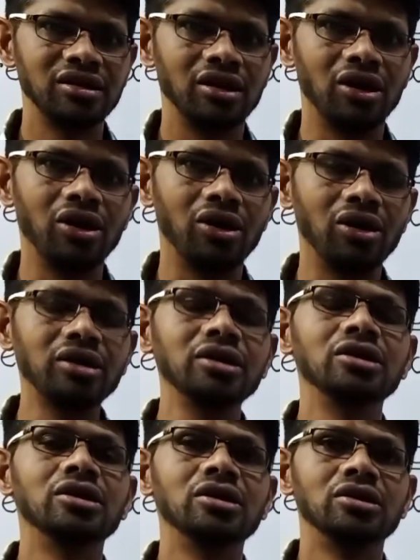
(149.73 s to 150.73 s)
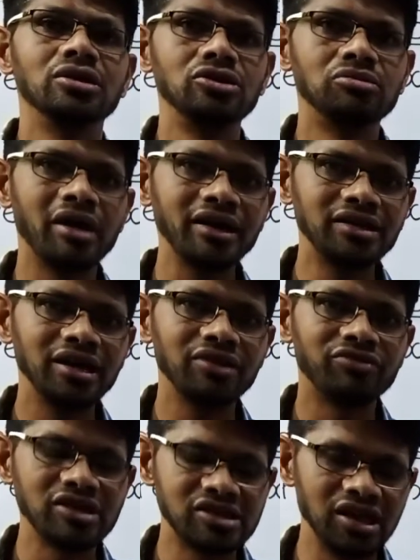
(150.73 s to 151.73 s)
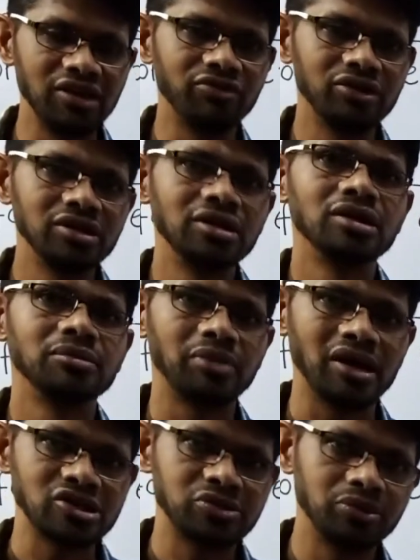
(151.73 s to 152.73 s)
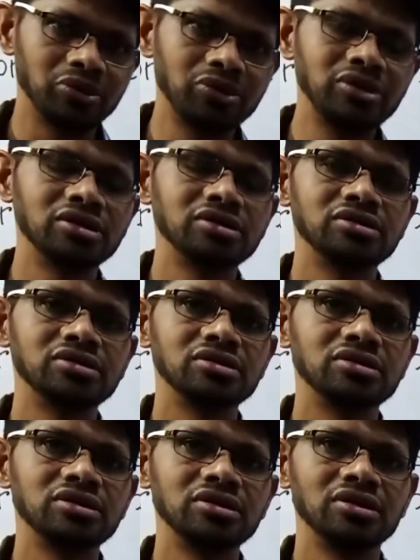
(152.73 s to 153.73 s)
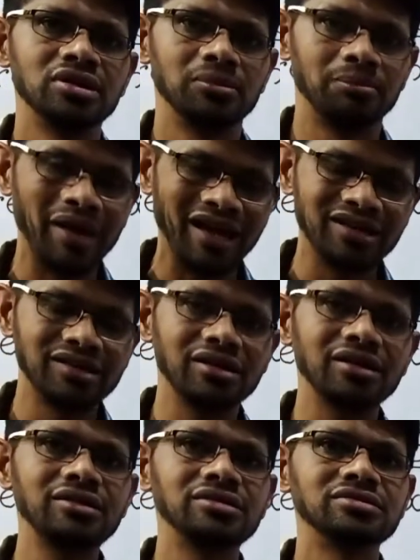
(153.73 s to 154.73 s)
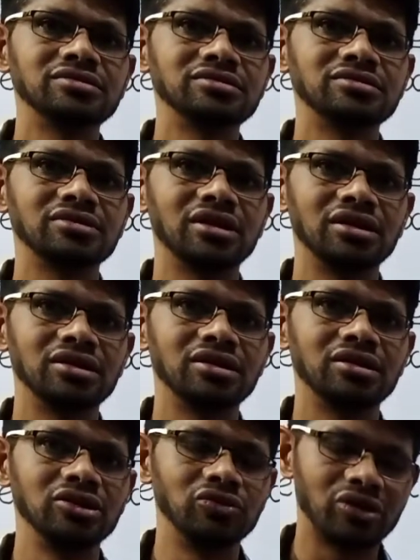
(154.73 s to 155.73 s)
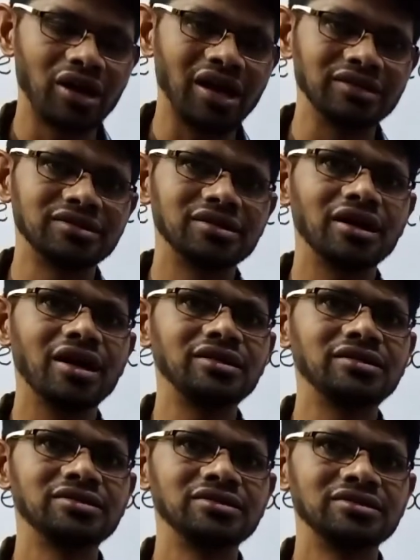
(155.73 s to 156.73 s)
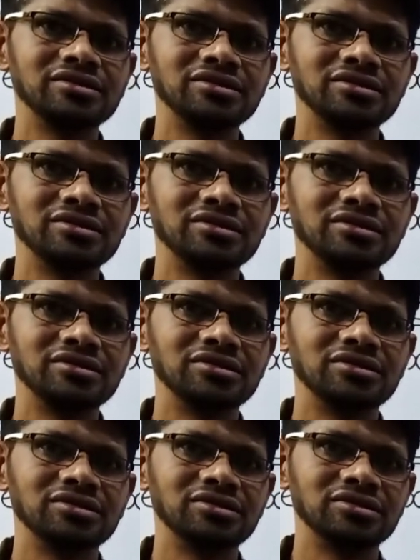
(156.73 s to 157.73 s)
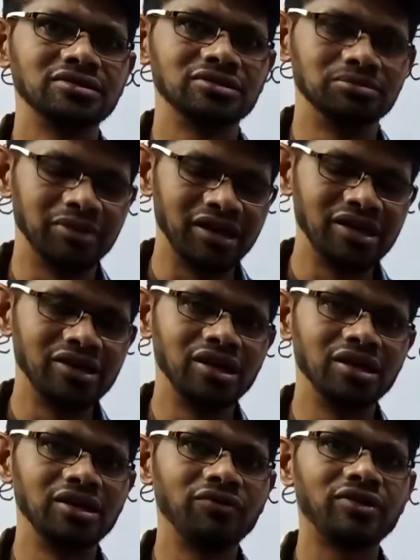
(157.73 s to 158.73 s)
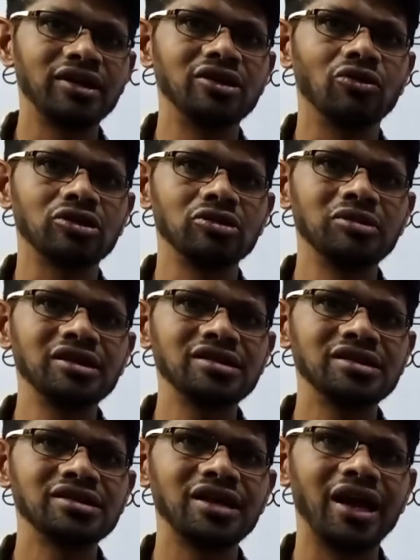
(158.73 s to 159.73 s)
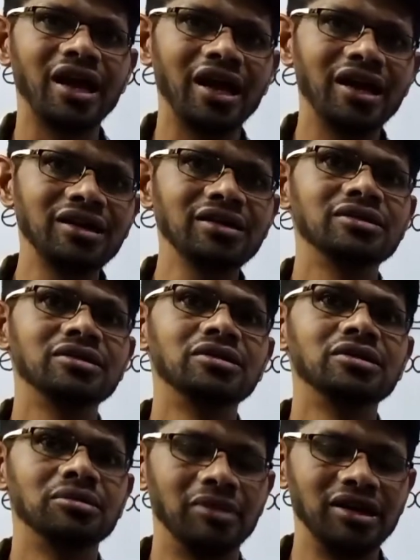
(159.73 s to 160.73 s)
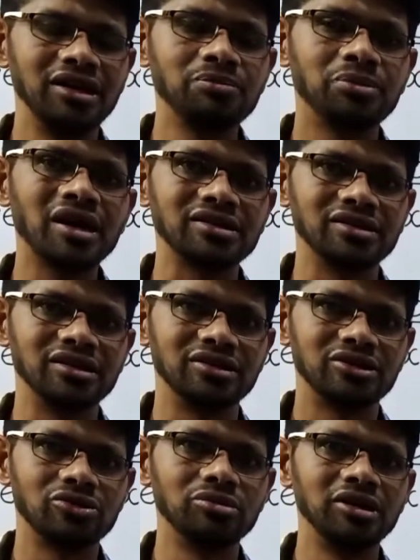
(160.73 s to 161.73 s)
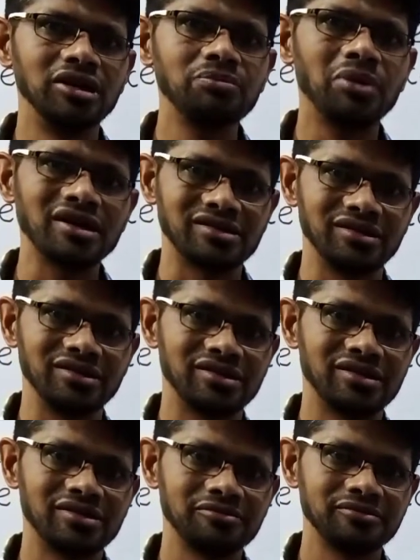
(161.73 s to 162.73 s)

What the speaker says: Or you might have received passport, PAN card, your Aadhaar card, many different documents and many parcels, so many parcels.